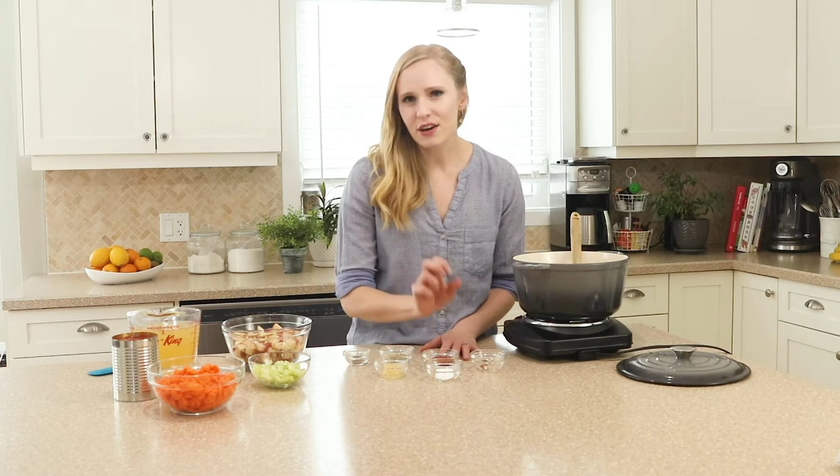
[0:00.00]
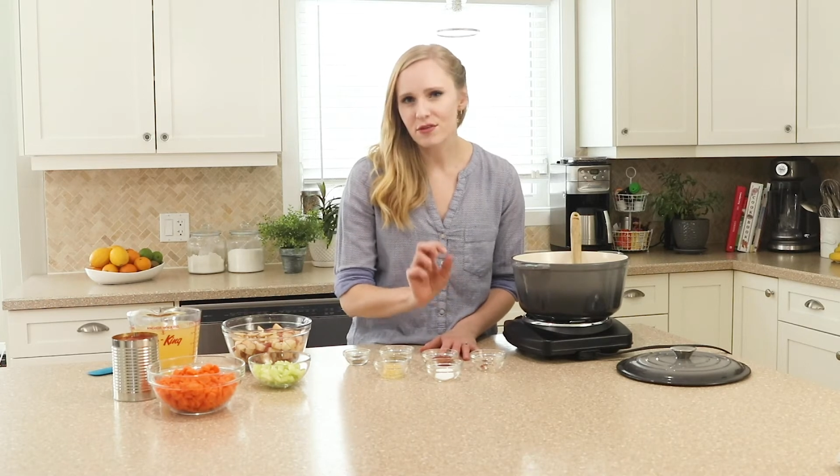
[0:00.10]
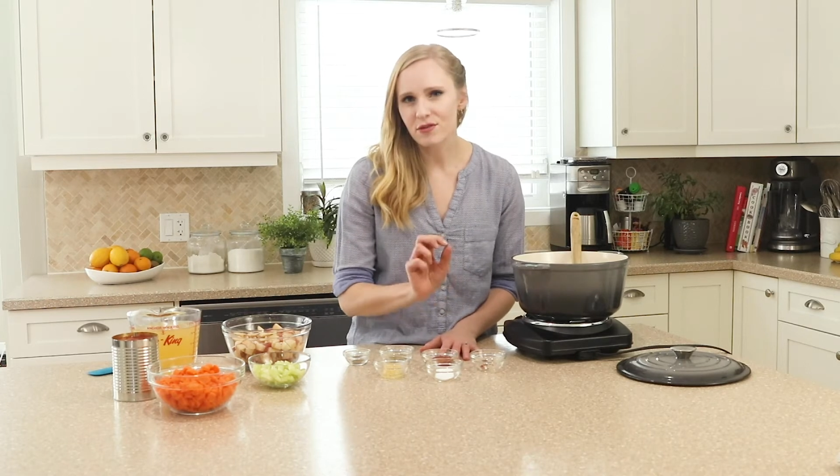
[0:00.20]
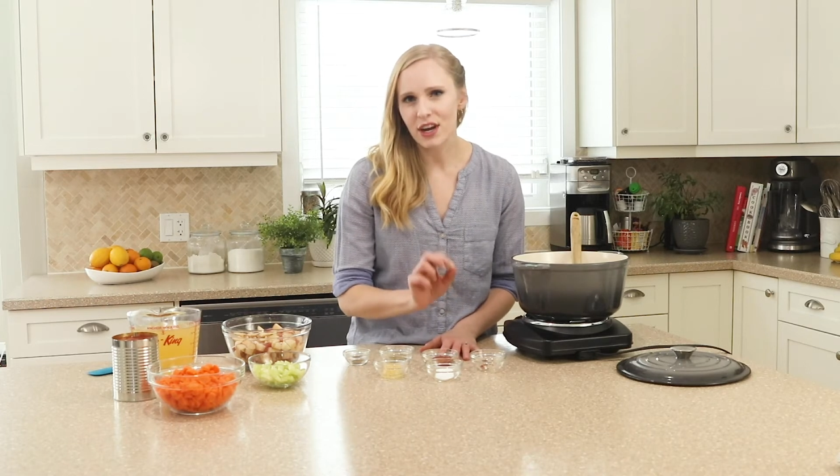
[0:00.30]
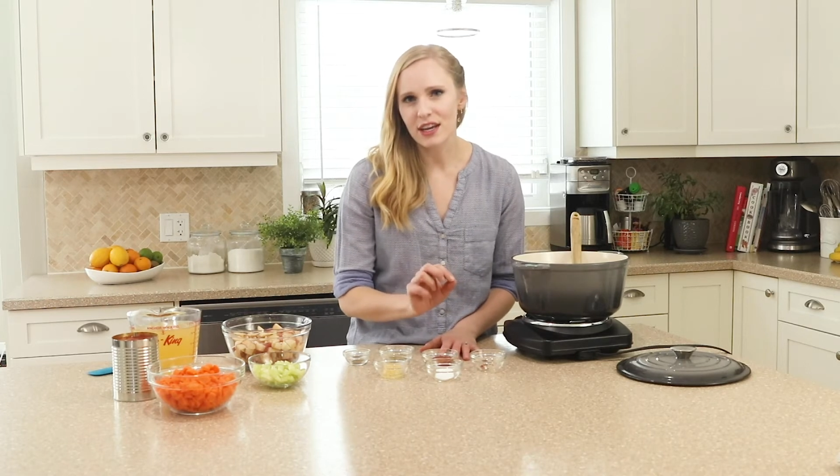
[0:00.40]

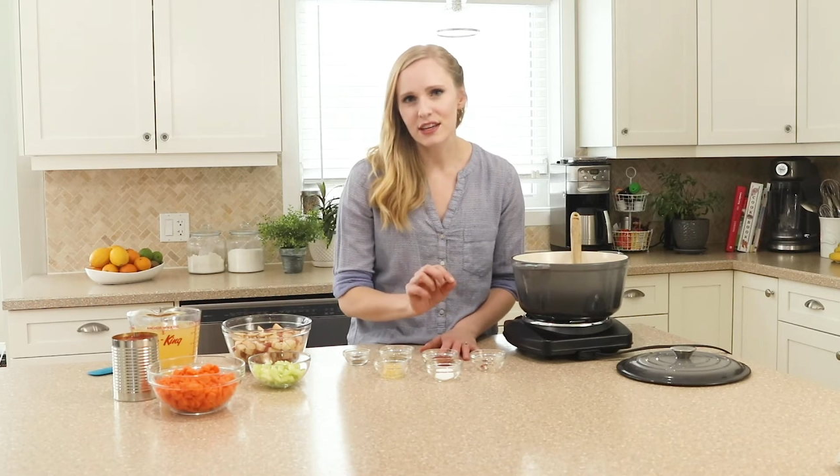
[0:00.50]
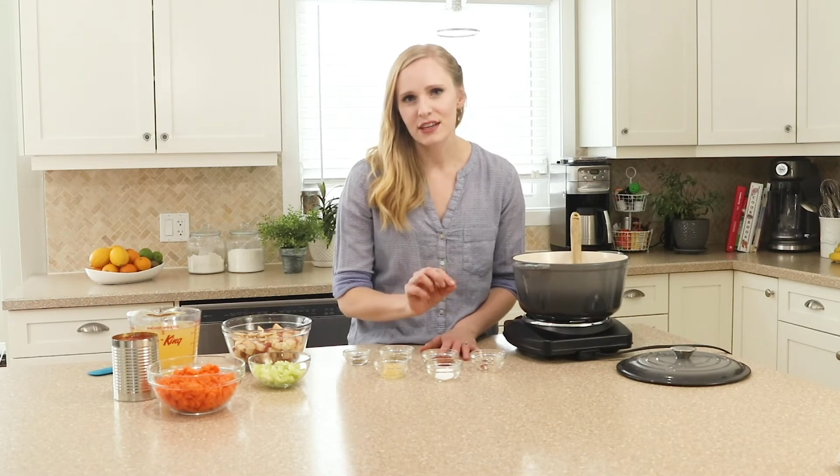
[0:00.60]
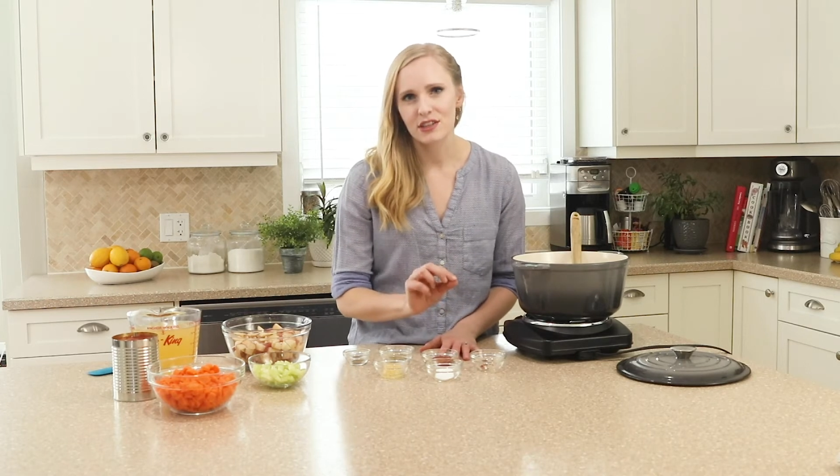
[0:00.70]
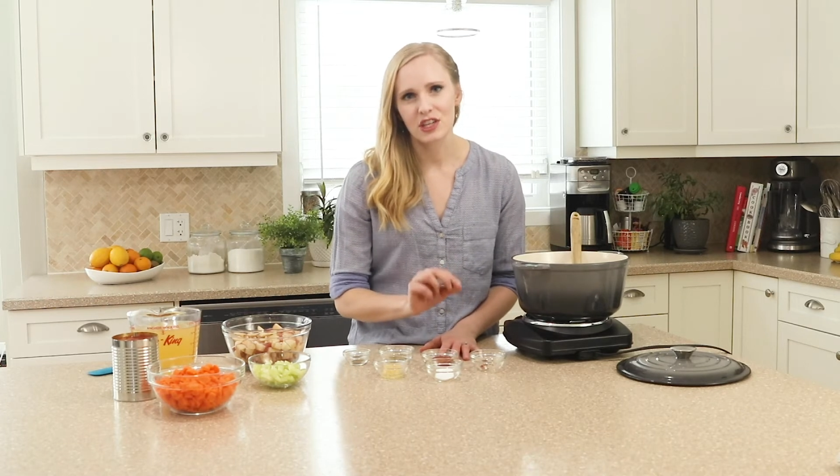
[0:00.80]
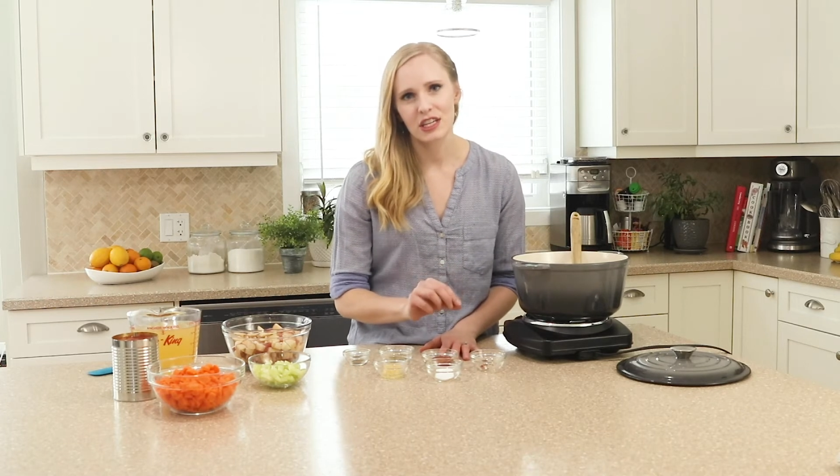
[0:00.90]
of red
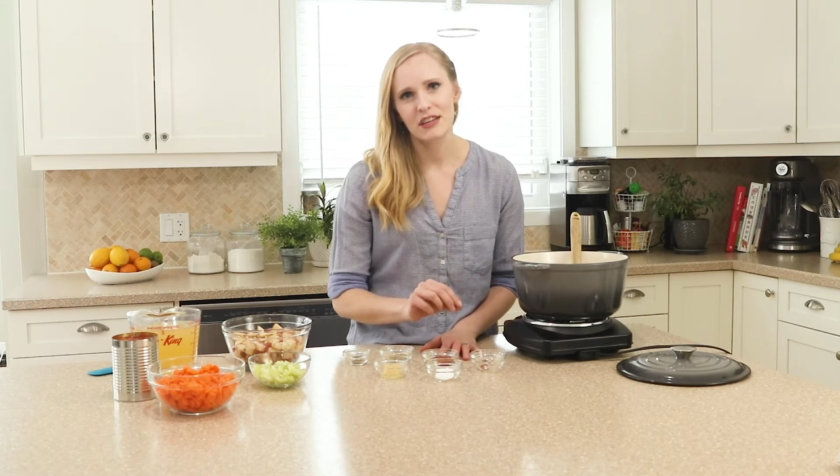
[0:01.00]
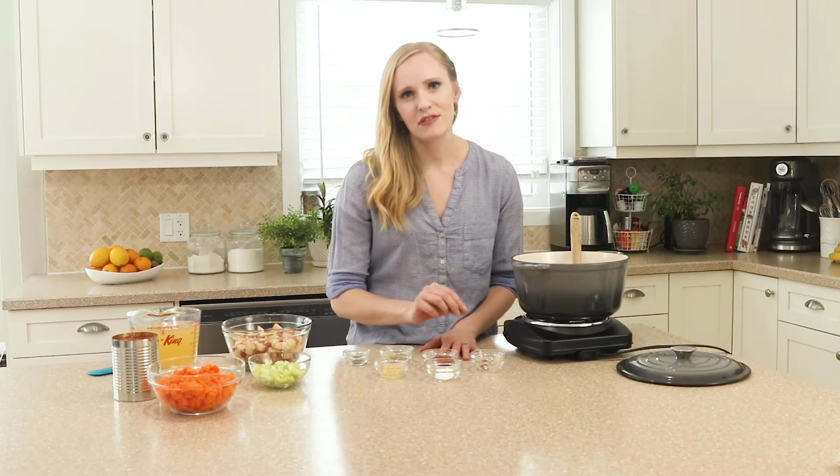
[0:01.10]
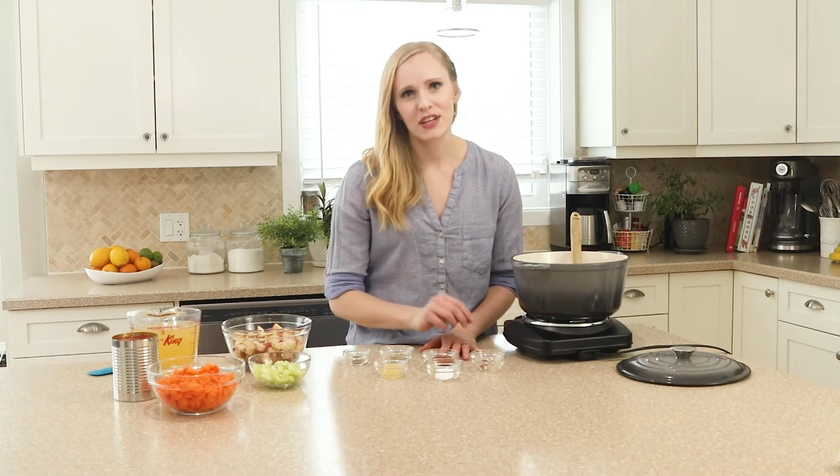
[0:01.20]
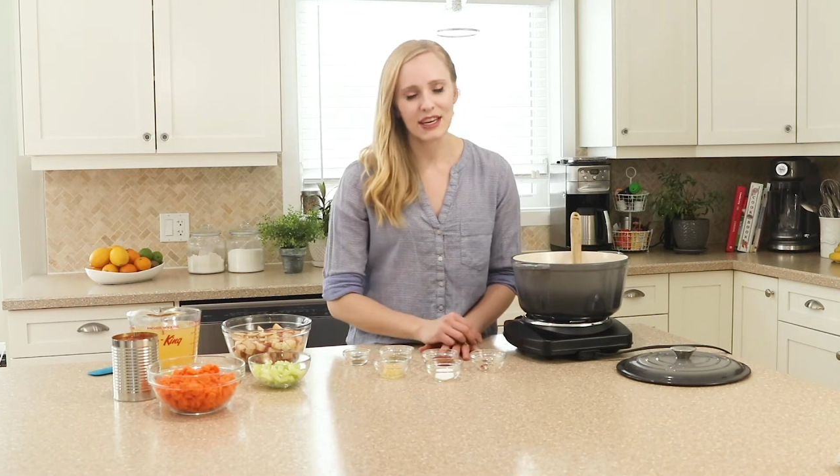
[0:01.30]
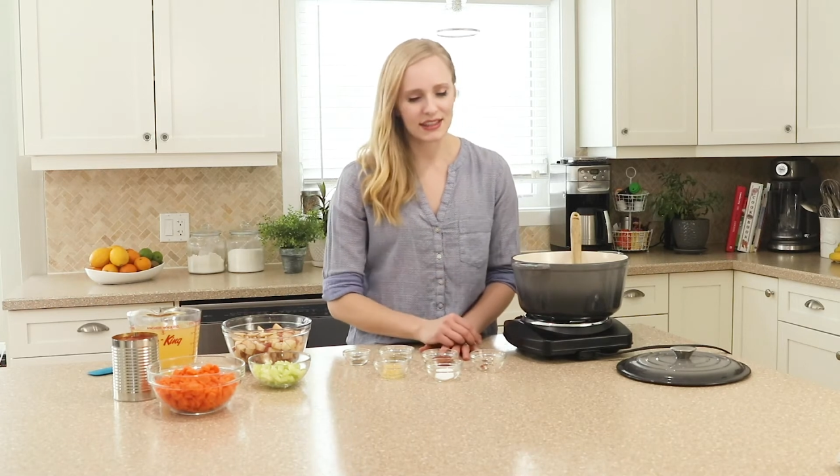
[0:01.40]
chili
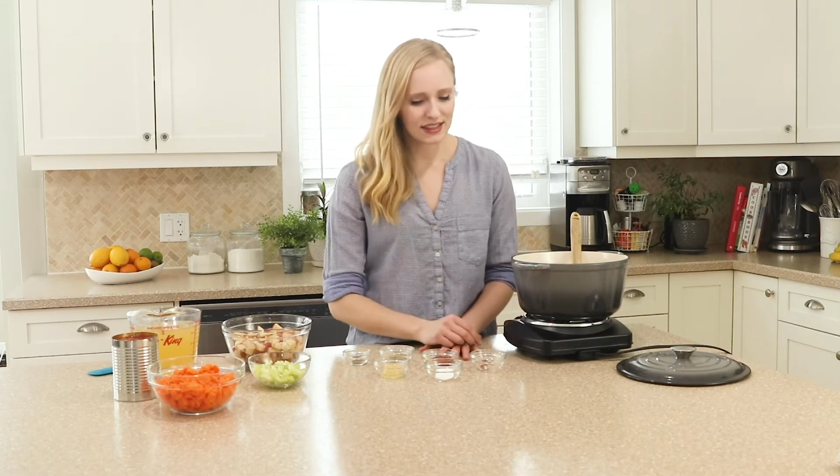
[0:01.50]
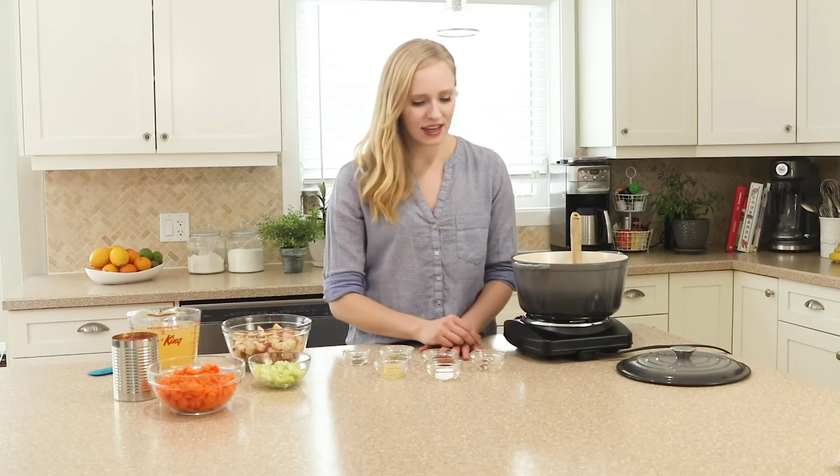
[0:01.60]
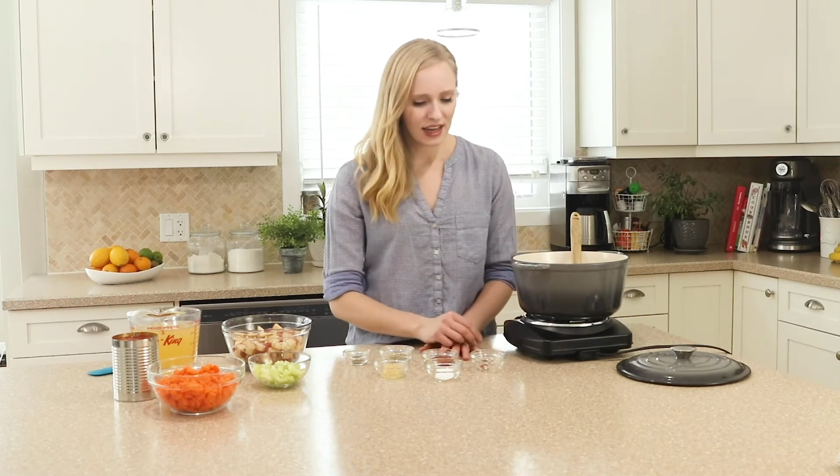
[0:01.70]
flakes.